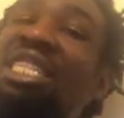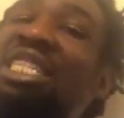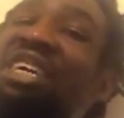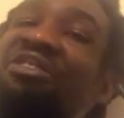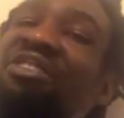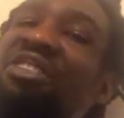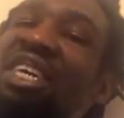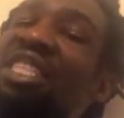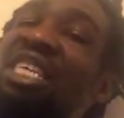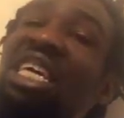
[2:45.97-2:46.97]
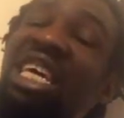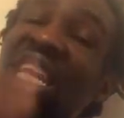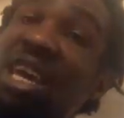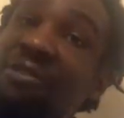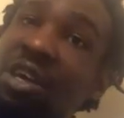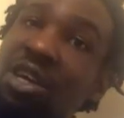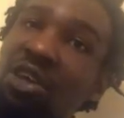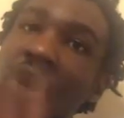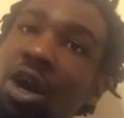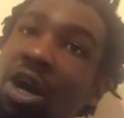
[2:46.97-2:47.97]
There's nothing, even
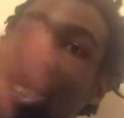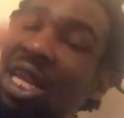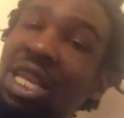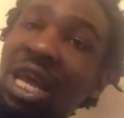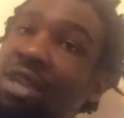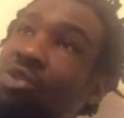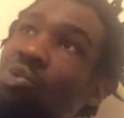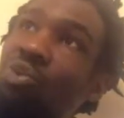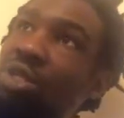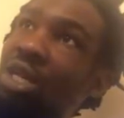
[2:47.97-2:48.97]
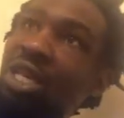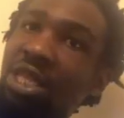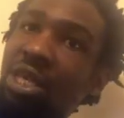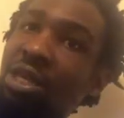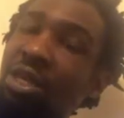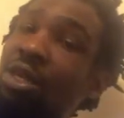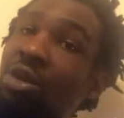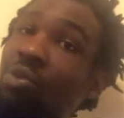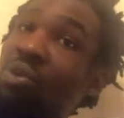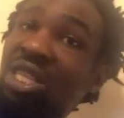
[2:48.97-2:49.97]
God cannot do nothing
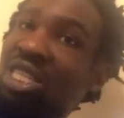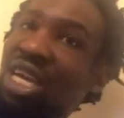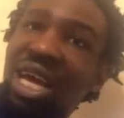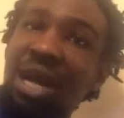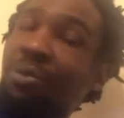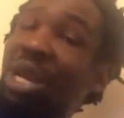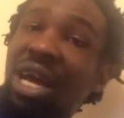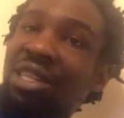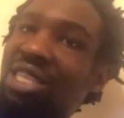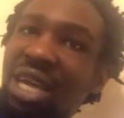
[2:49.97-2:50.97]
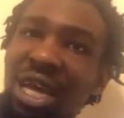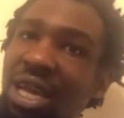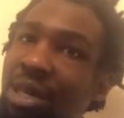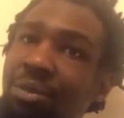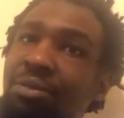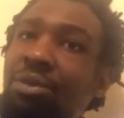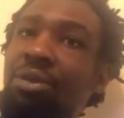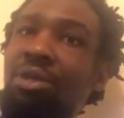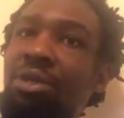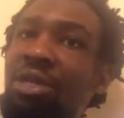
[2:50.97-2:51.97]
with time, without time.
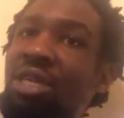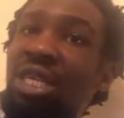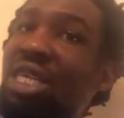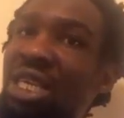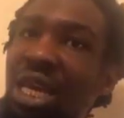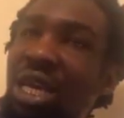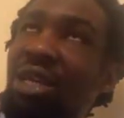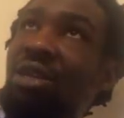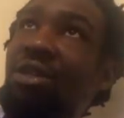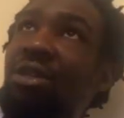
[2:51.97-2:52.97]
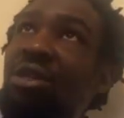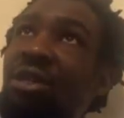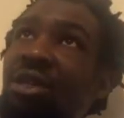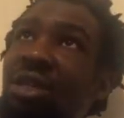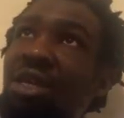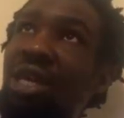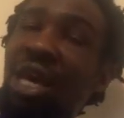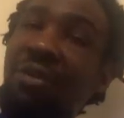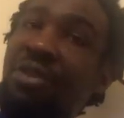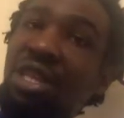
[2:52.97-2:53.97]
He can't.
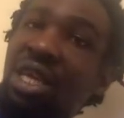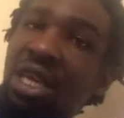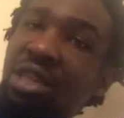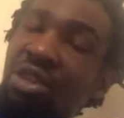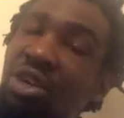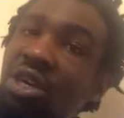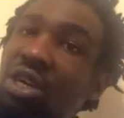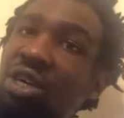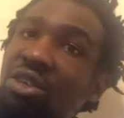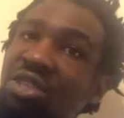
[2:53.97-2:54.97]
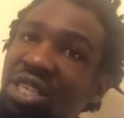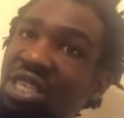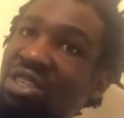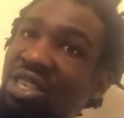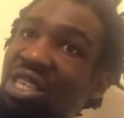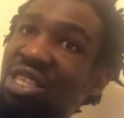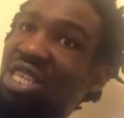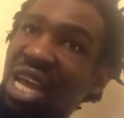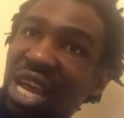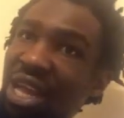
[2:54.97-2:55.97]
Everything he does is
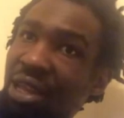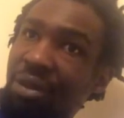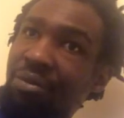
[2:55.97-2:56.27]
time.